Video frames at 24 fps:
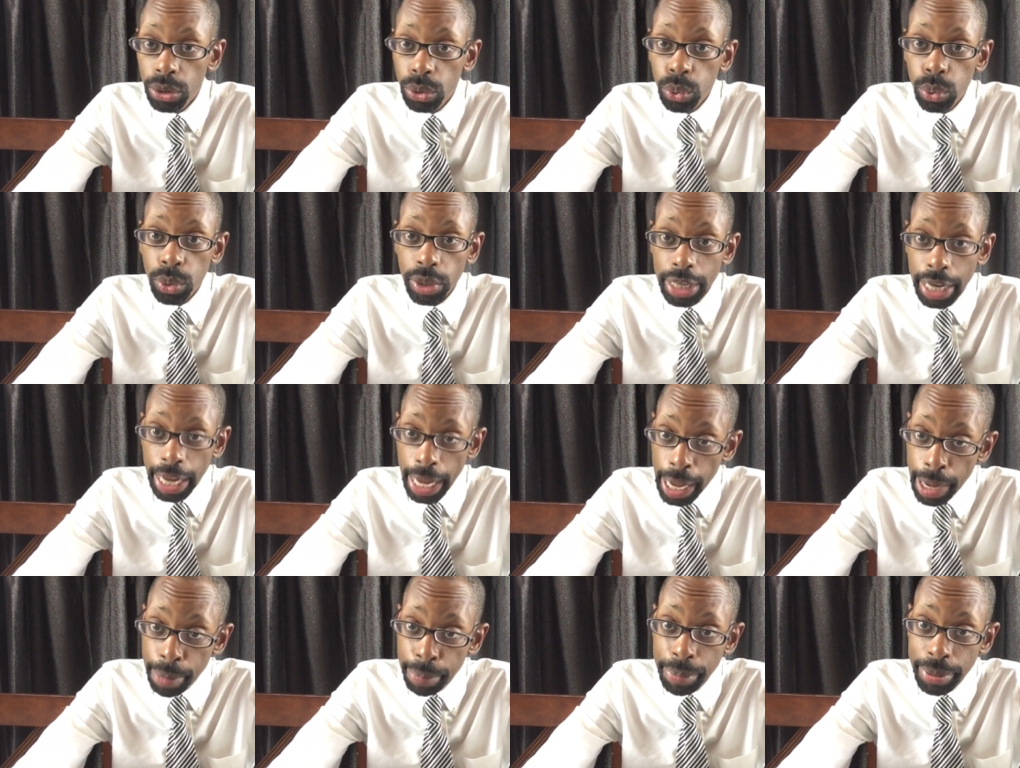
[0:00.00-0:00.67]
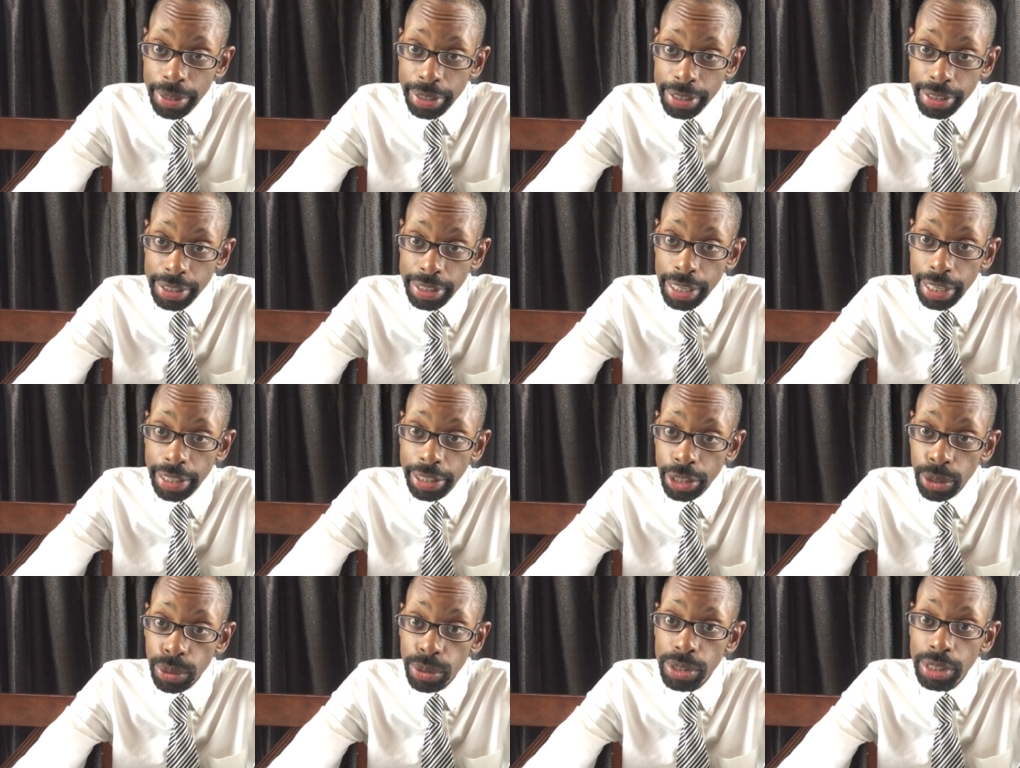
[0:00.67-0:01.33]
What happened is
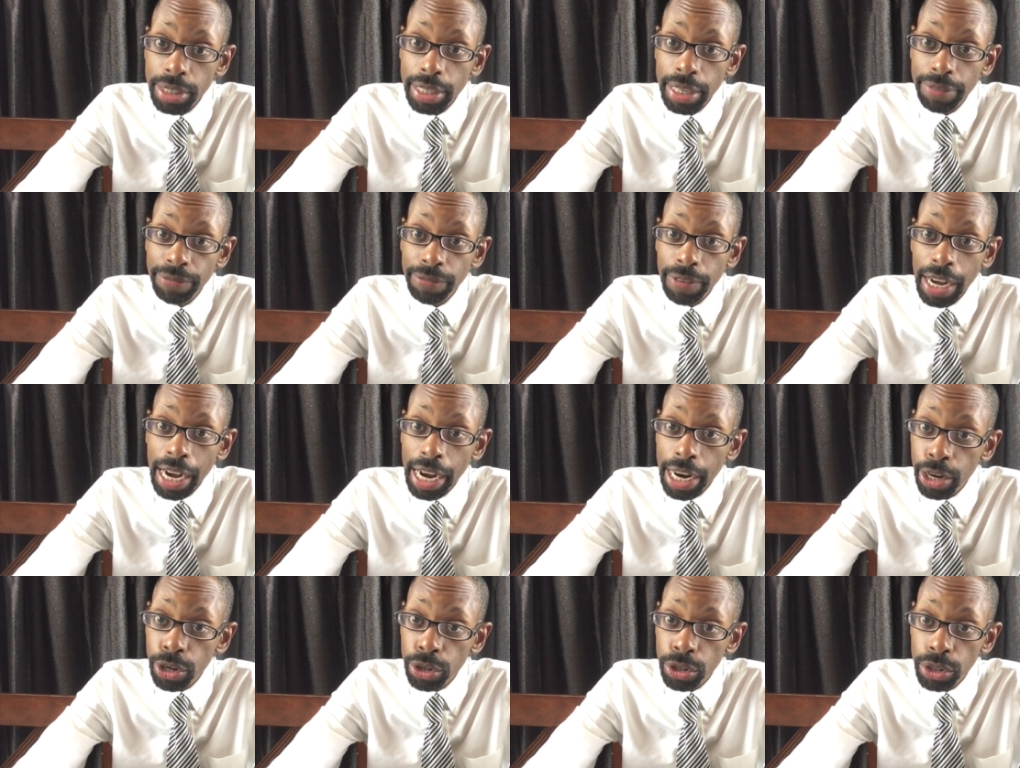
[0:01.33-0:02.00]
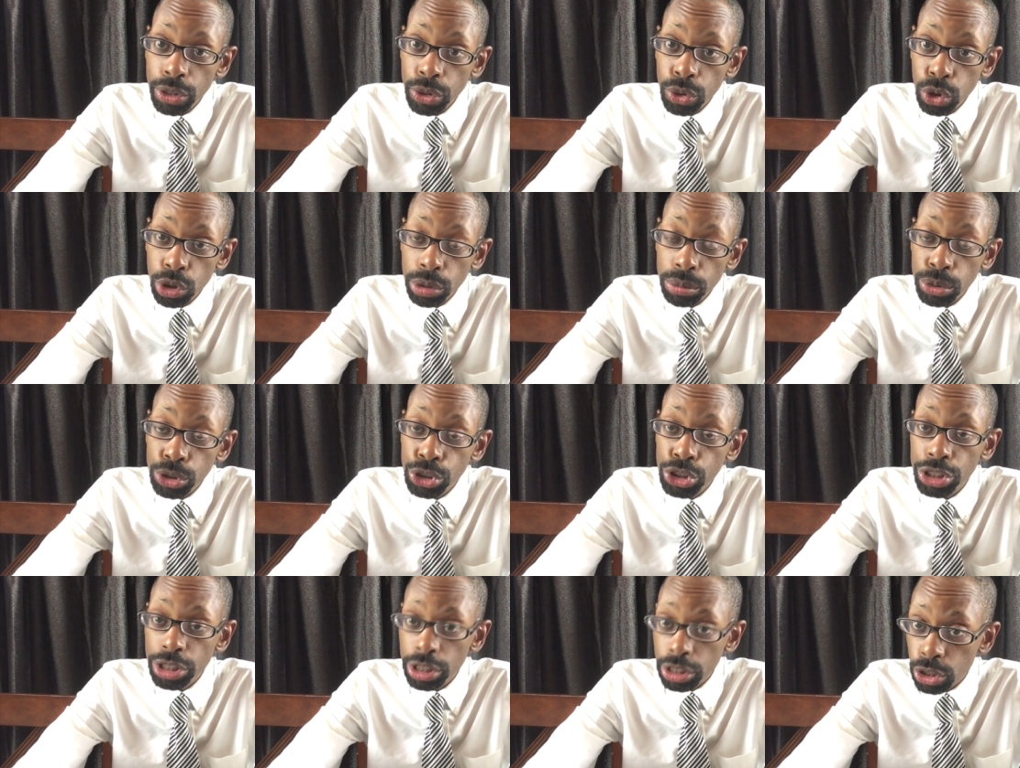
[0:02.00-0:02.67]
that there was a higher than normal
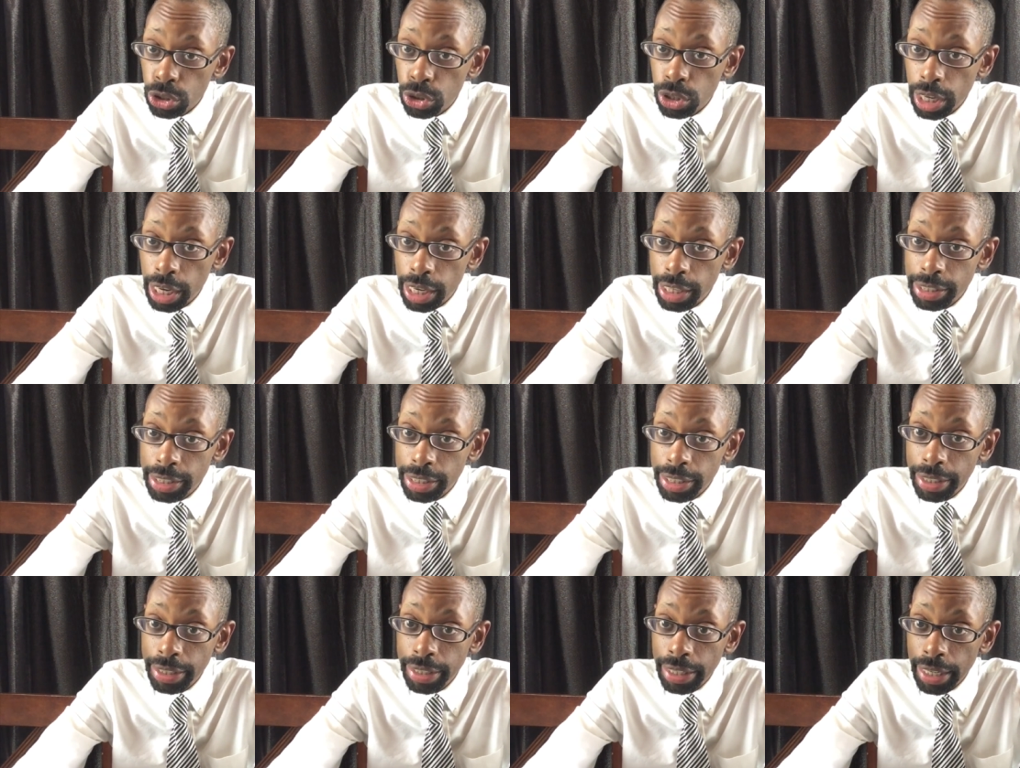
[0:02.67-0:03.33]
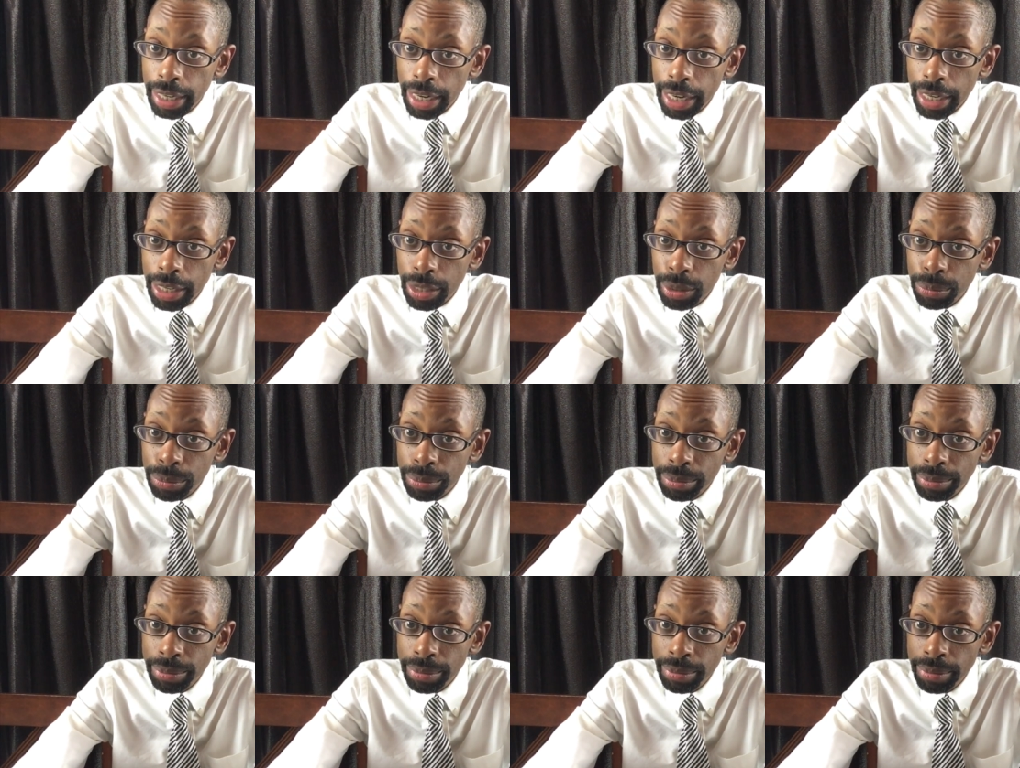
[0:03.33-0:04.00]
sugar content in that item.
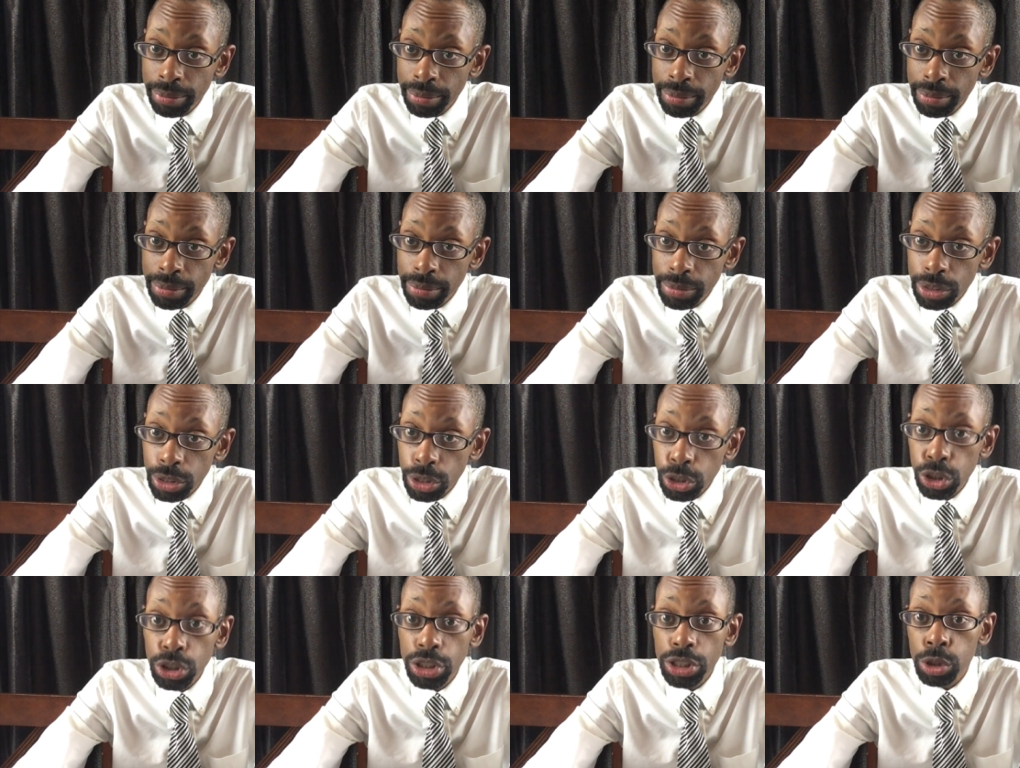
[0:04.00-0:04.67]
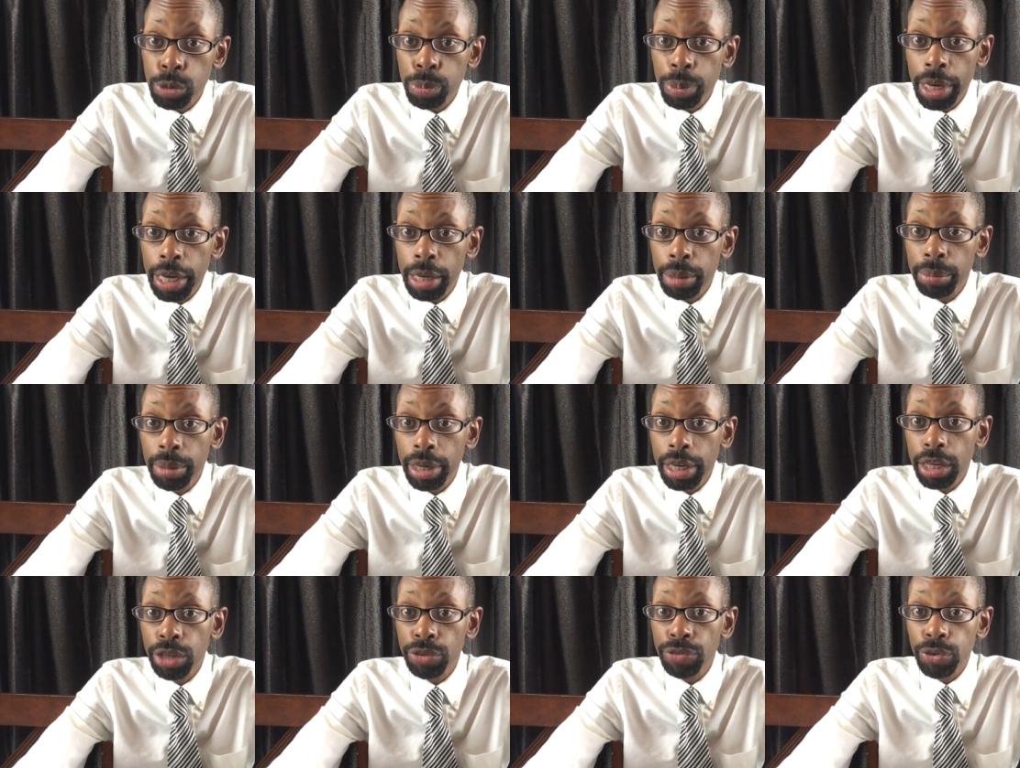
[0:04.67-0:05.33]
So you just paid
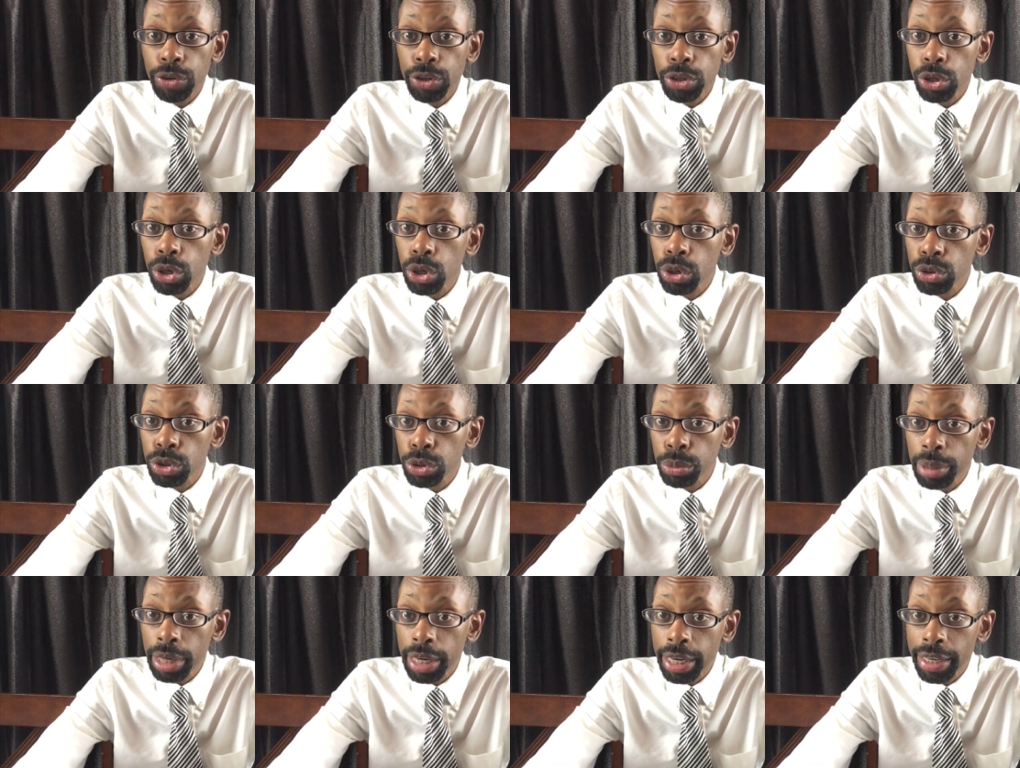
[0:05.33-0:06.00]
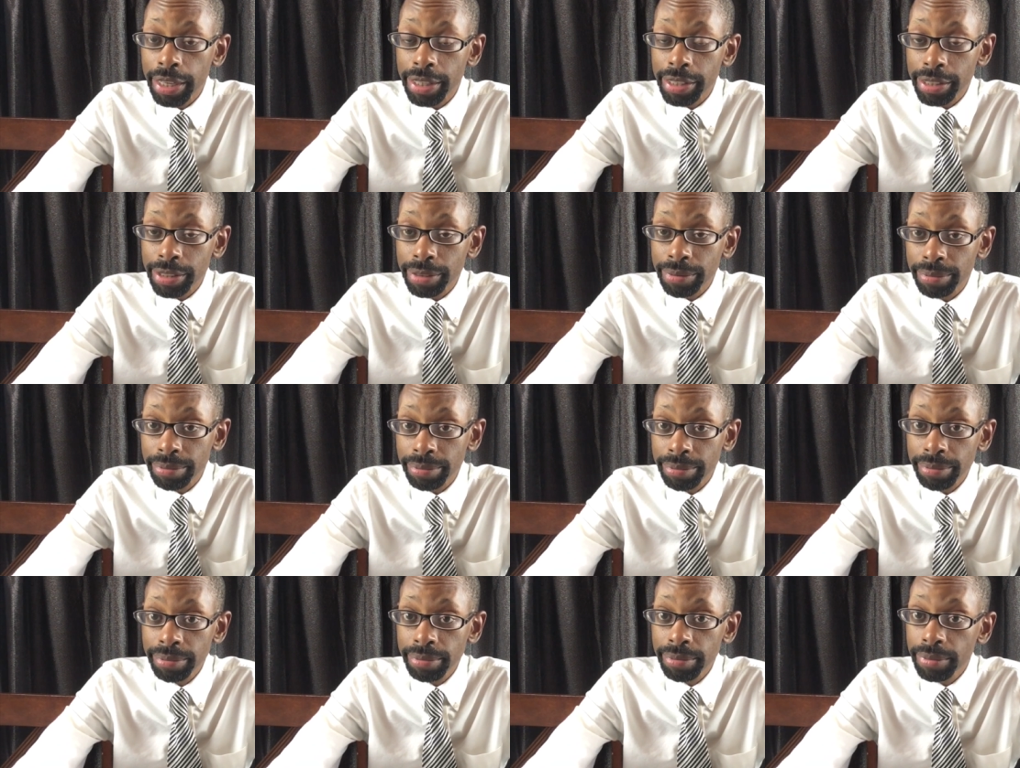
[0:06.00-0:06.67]
money for your own demise.
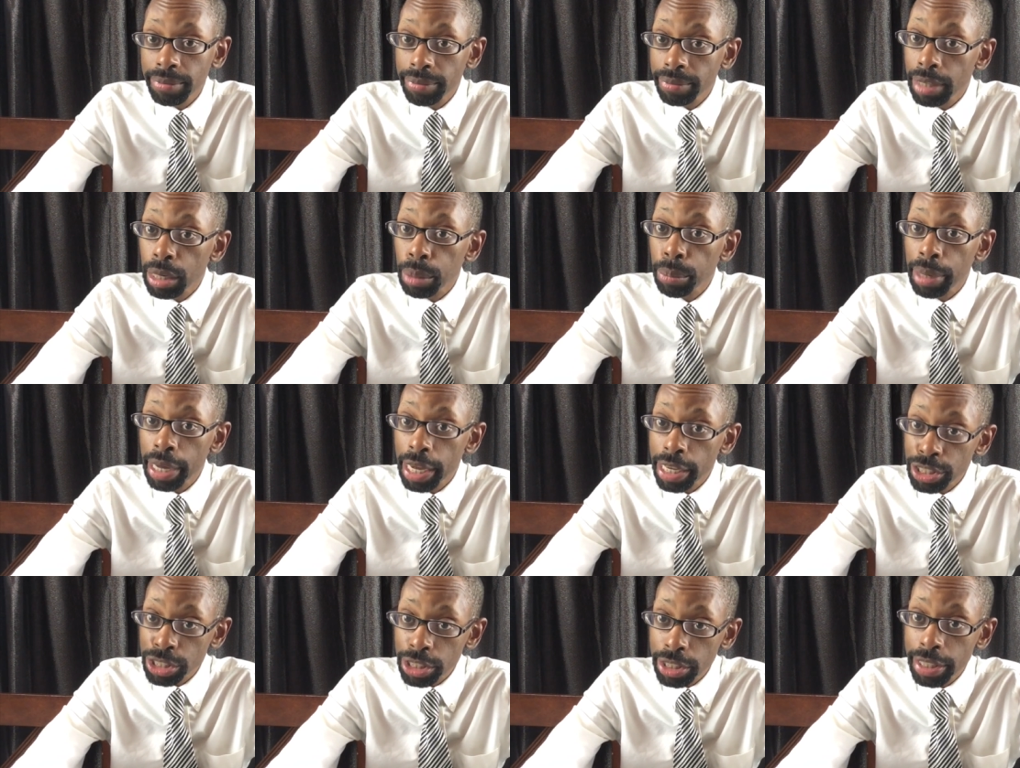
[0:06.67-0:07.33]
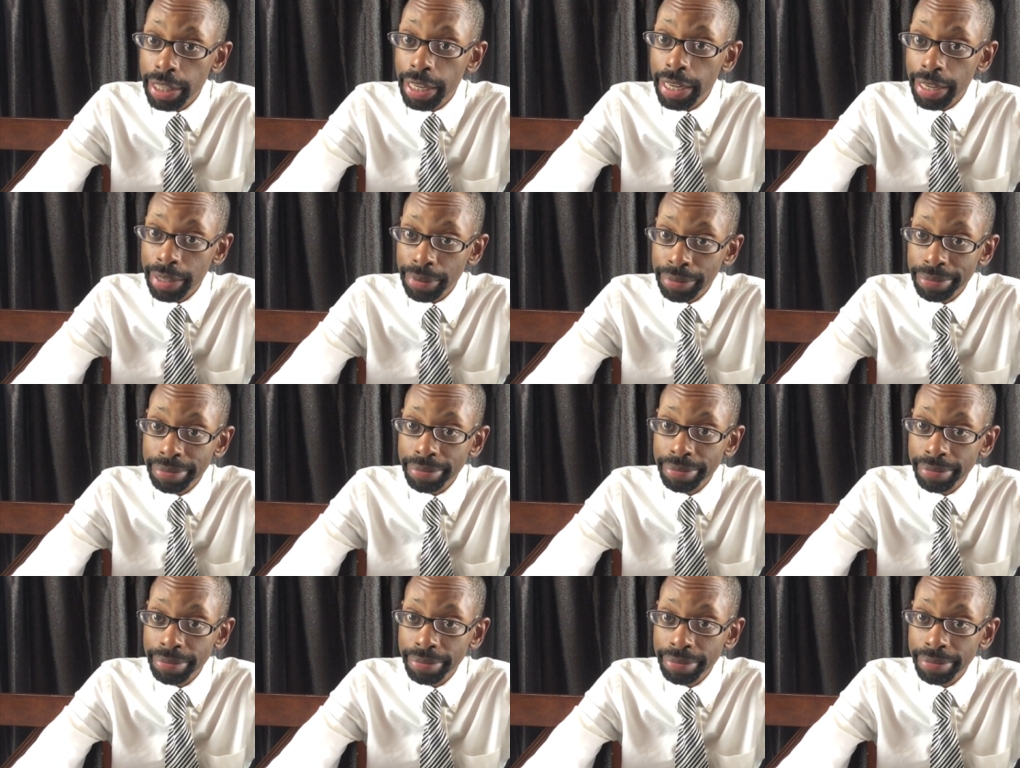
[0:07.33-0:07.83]
Imagine that.